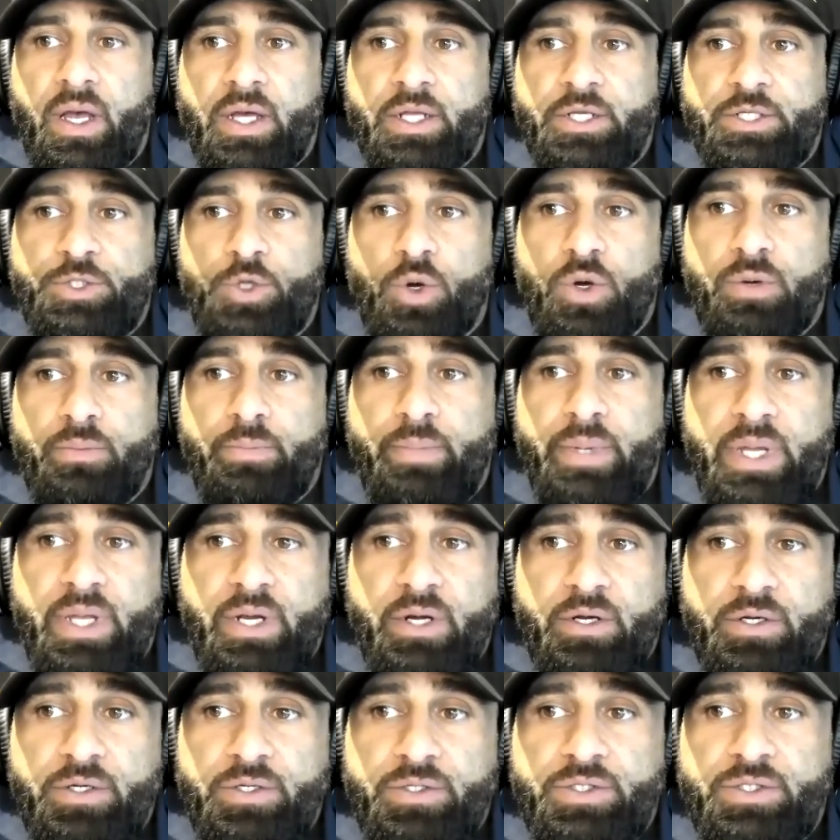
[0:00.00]
Jordan
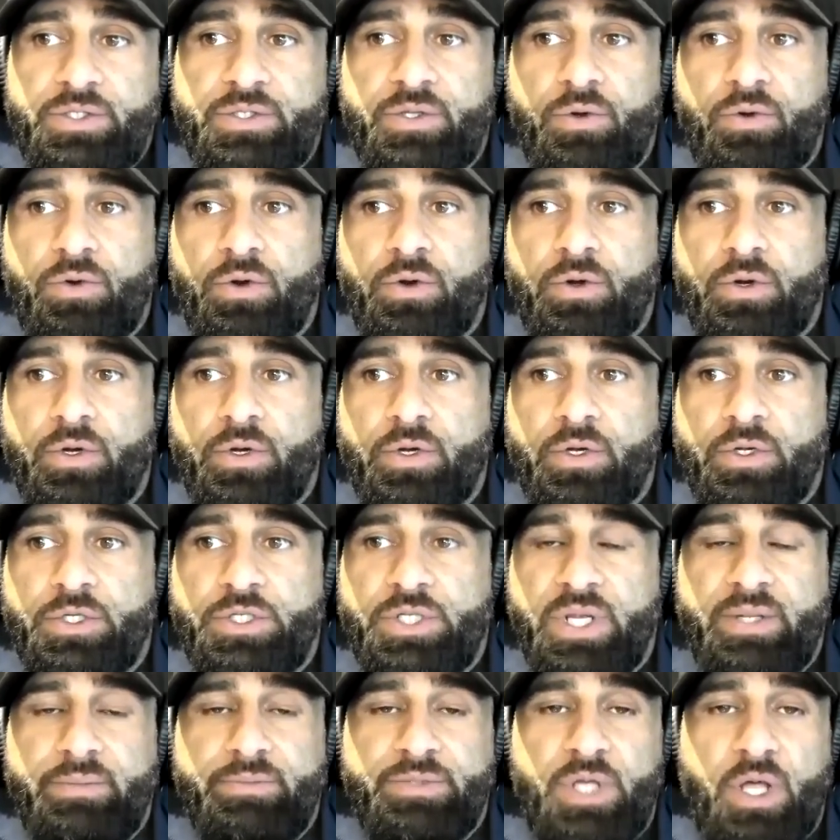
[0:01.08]
Peters or
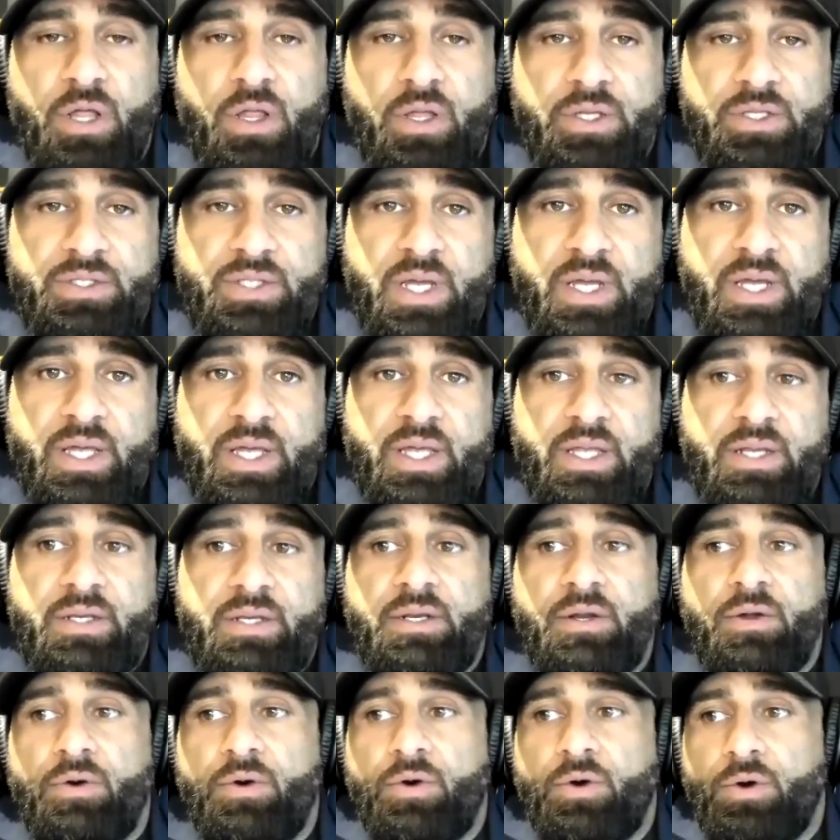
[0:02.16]
James Hollingshead
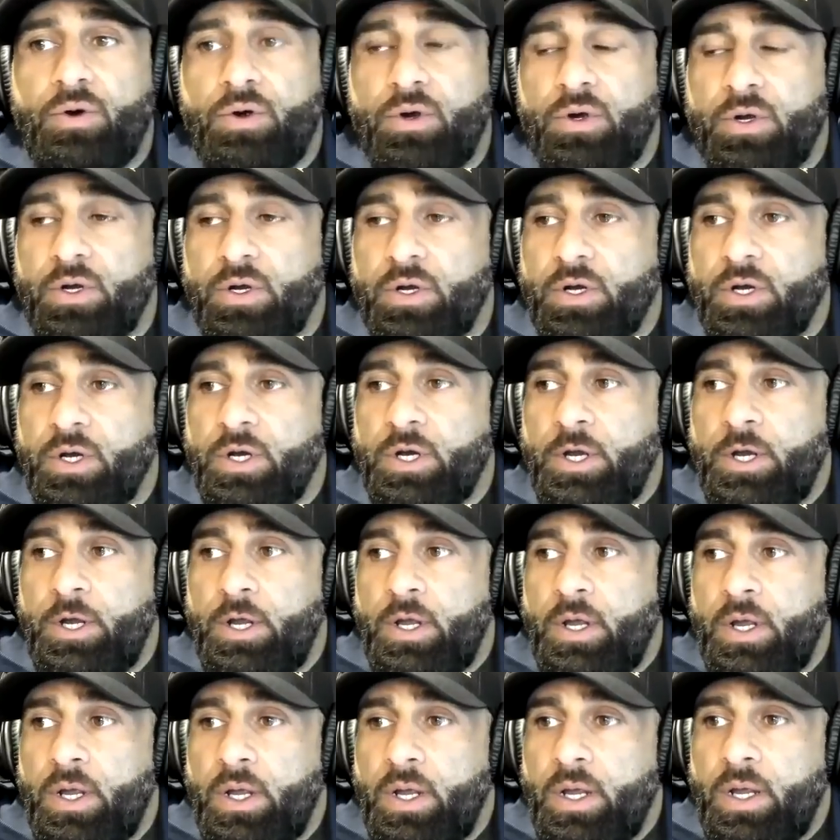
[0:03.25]
or
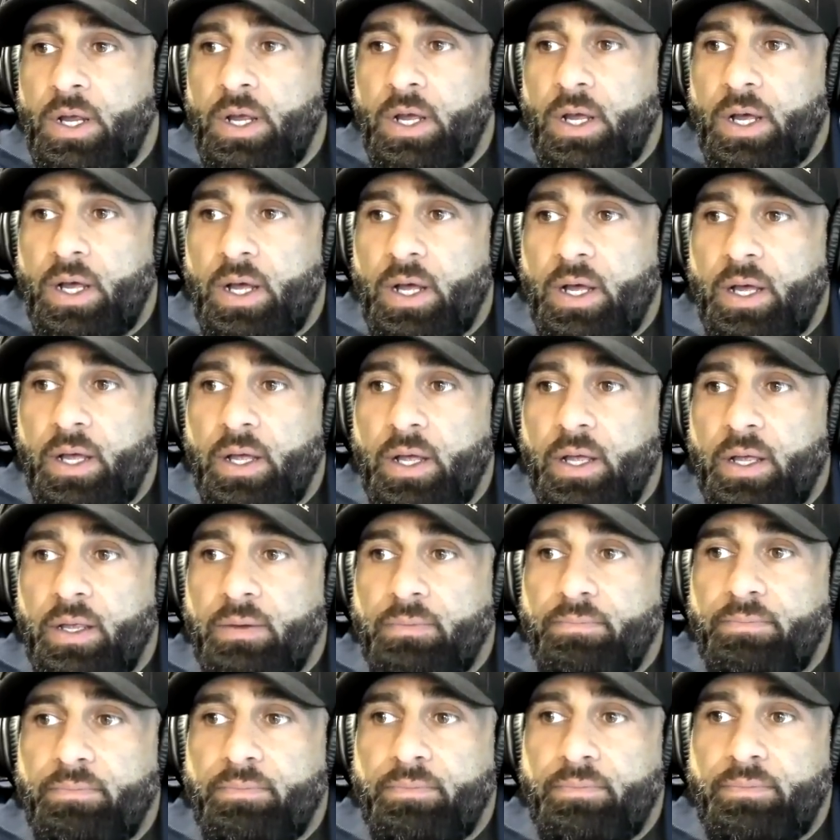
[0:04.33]
that
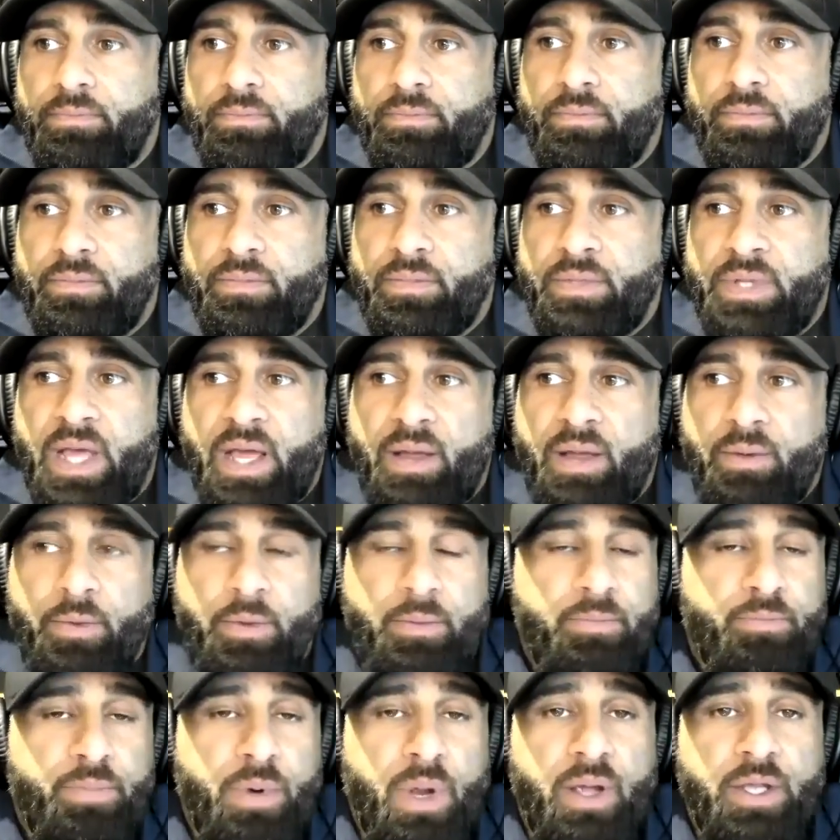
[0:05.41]
will
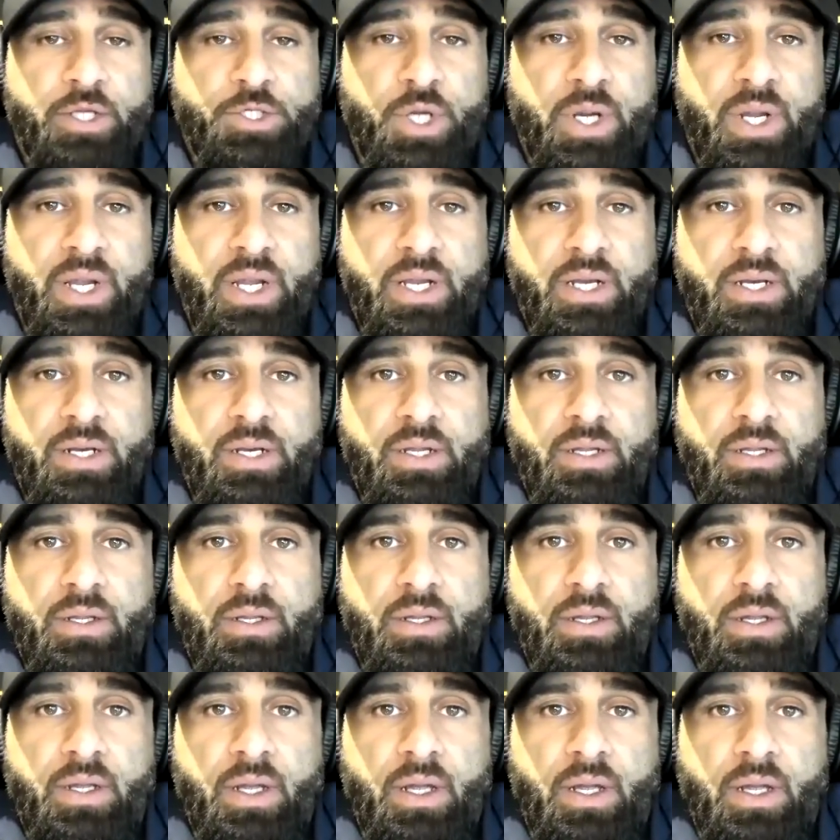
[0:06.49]
probably train
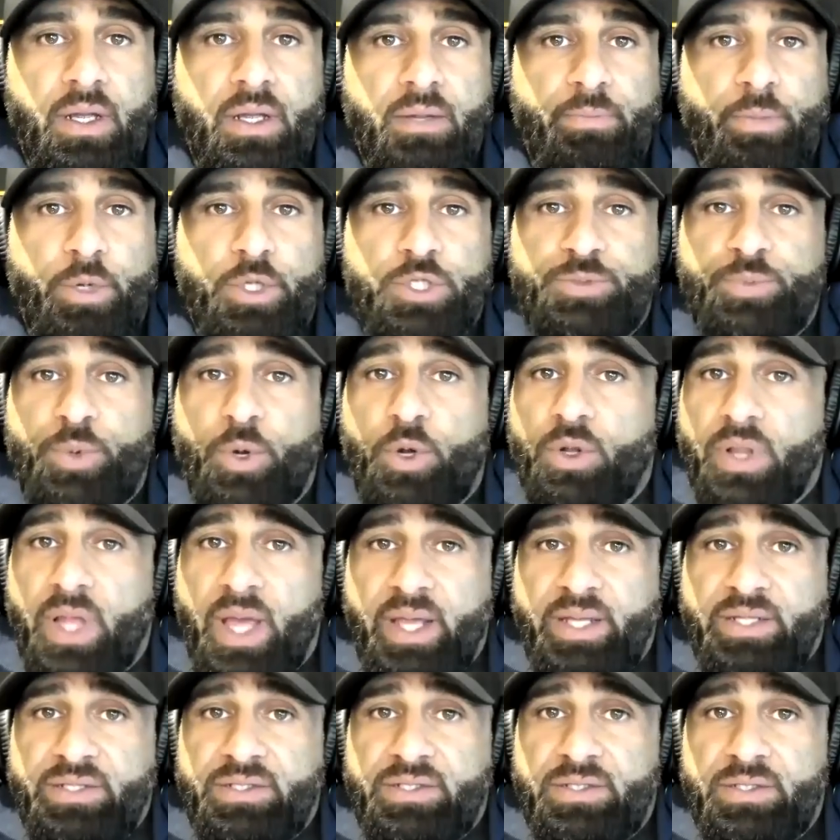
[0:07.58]
push-pull
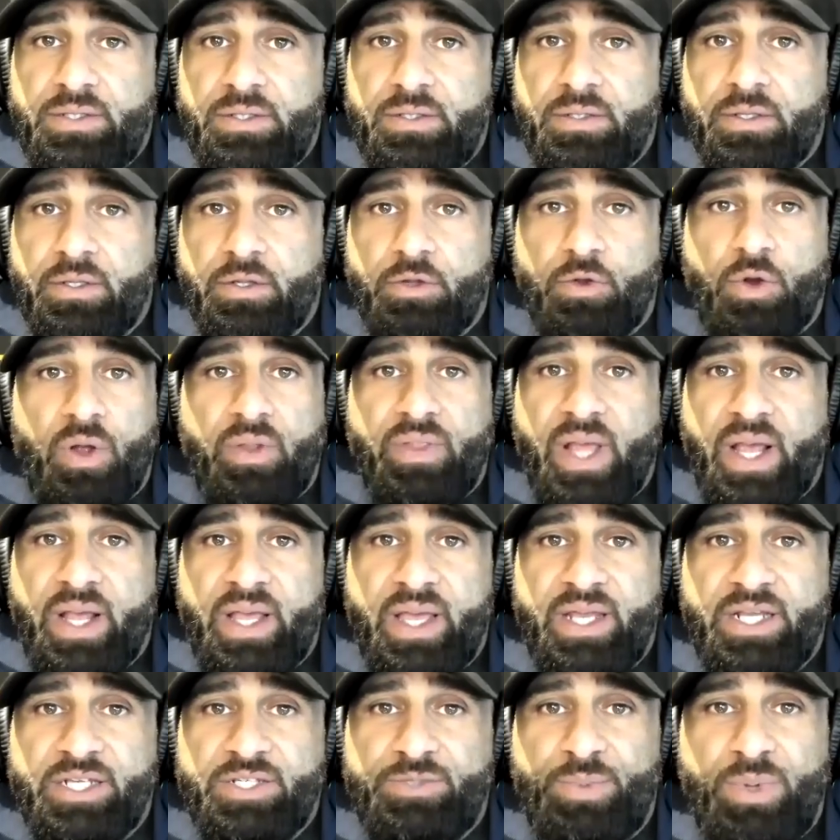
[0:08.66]
legs. They're on that kind
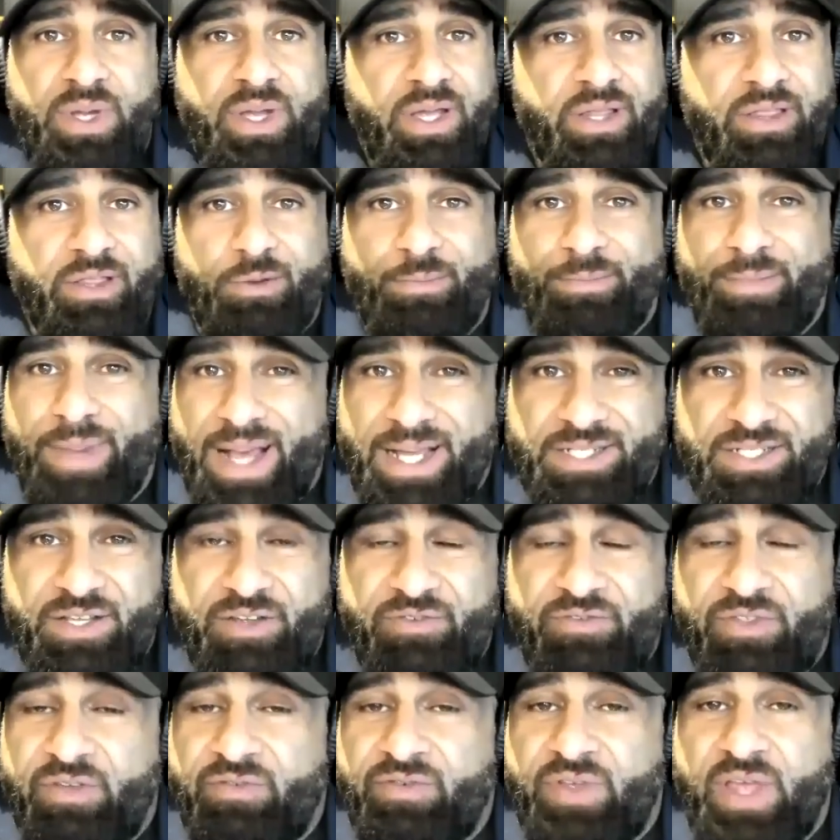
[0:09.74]
of split, and they're massive.
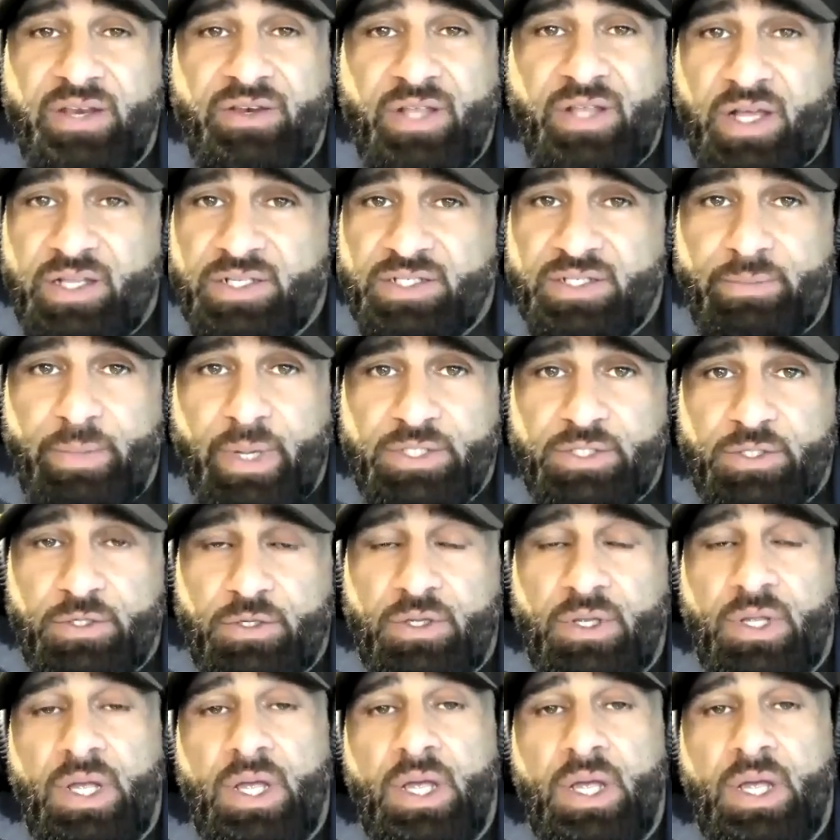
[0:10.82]
They've gained tons of muscle.